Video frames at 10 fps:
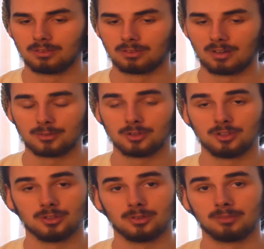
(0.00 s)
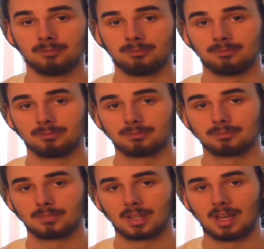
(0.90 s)
so after June,
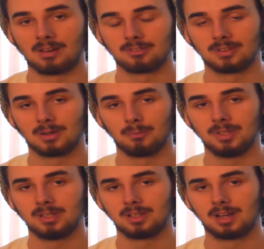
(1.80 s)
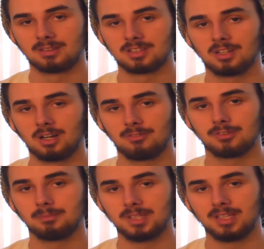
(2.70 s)
after that week, I set off to
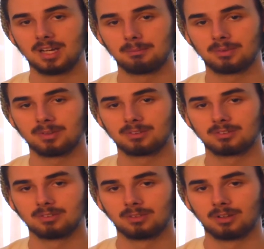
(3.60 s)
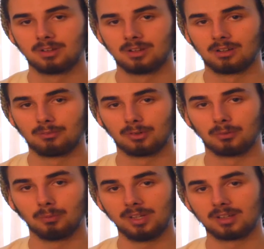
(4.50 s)
Minneapolis for a
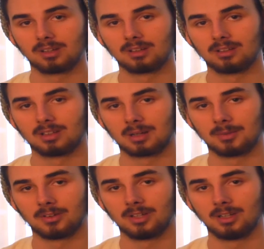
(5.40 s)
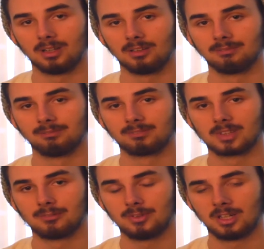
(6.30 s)
week to come out here,
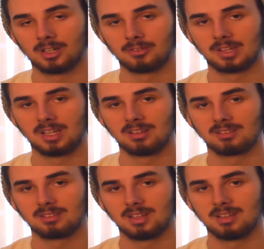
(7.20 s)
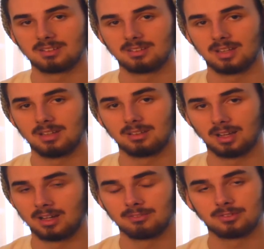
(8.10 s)
figure out things, and, and
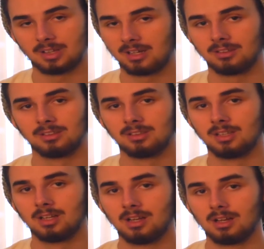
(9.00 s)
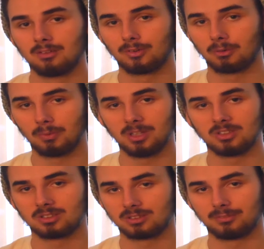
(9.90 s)
kind of settle for a week
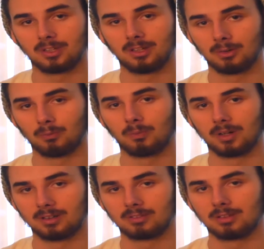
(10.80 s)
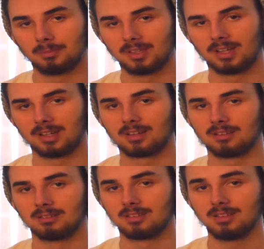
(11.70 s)
just to figure out what it's going to be like
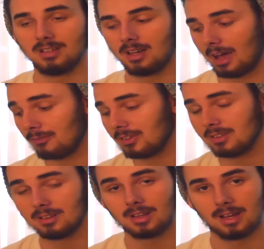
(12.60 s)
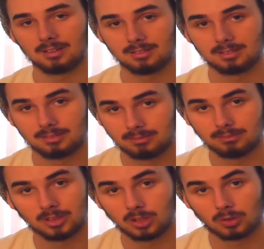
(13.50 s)
and see everything that,
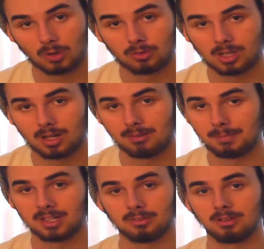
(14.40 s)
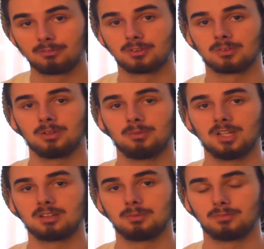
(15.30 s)
you know, goes on. I've been out here for three
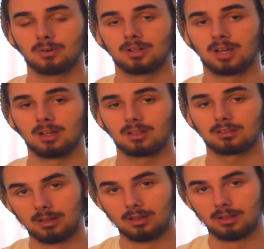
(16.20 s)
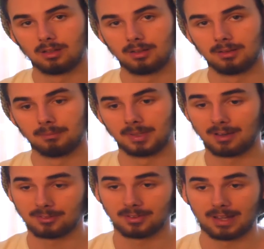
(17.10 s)
weeks before that. But
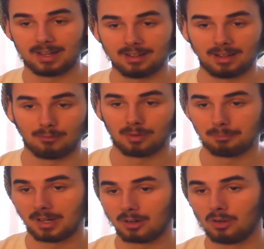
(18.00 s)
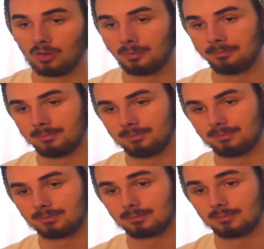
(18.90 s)
after that, I went back home,
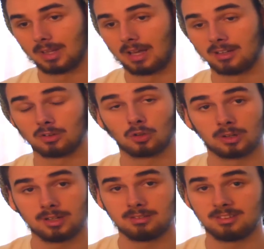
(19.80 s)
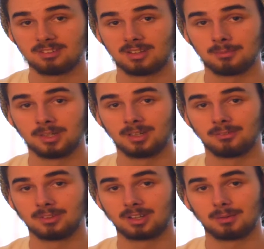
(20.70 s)
had a crazy summer
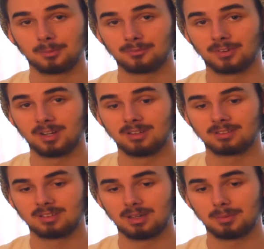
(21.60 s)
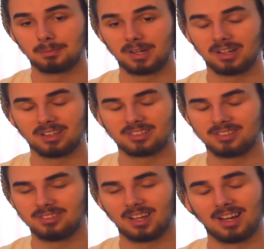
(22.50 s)
with a couple friends, Kim and Parrish,
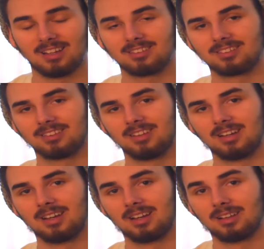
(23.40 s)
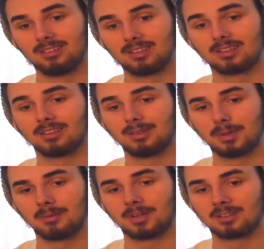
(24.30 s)
you guys literally
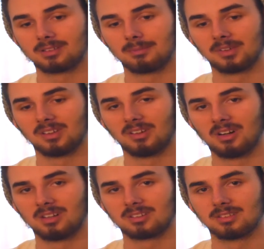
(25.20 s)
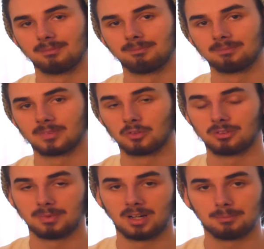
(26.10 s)
made my summer awesome. There's
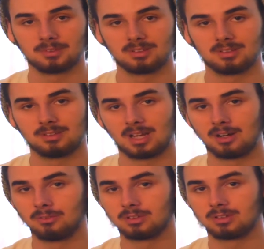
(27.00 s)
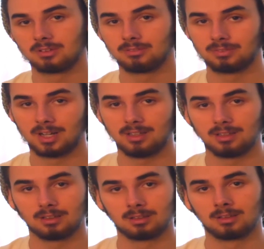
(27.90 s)
some ups, downs,
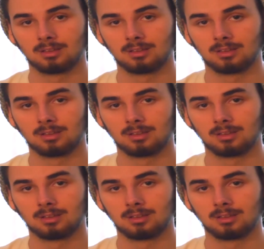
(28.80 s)
fighting,